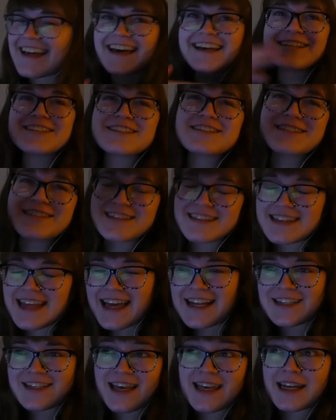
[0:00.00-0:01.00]
just
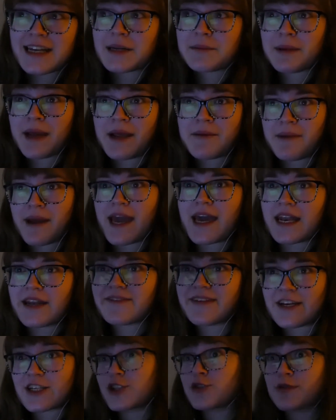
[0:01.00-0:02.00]
had a debate in my head
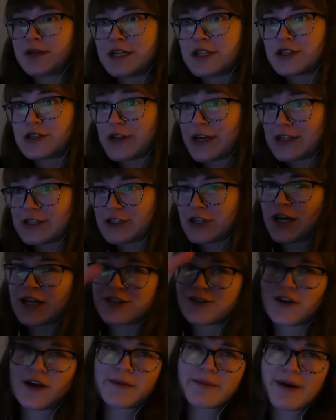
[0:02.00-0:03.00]
if I should read to you guys or
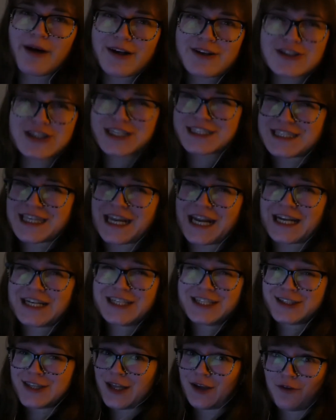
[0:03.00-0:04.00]
not, so I apologize. I
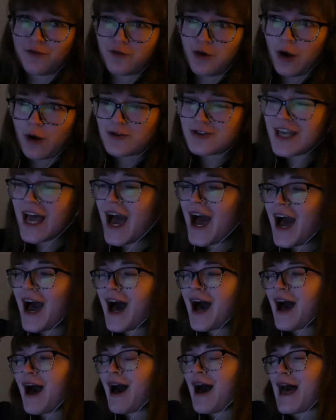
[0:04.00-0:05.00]
just, like, froze.
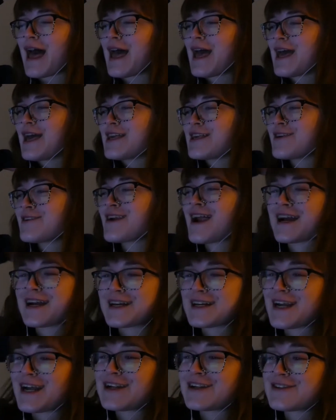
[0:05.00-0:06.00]
You're not
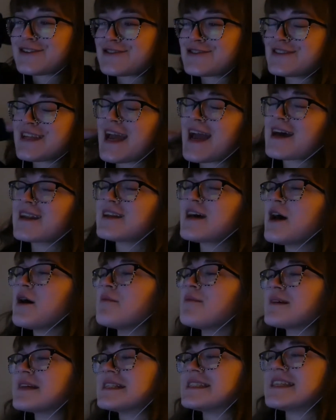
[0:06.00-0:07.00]
gonna understand,
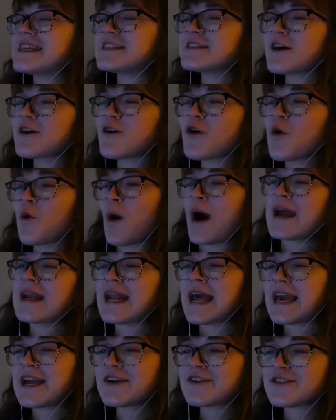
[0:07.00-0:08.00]
but it says,
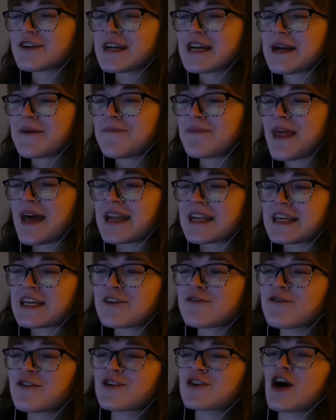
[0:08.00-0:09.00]
quite angry that
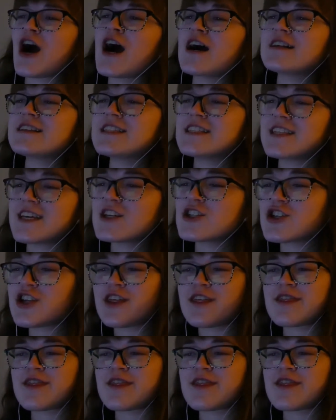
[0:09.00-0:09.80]
he'd forgotten such a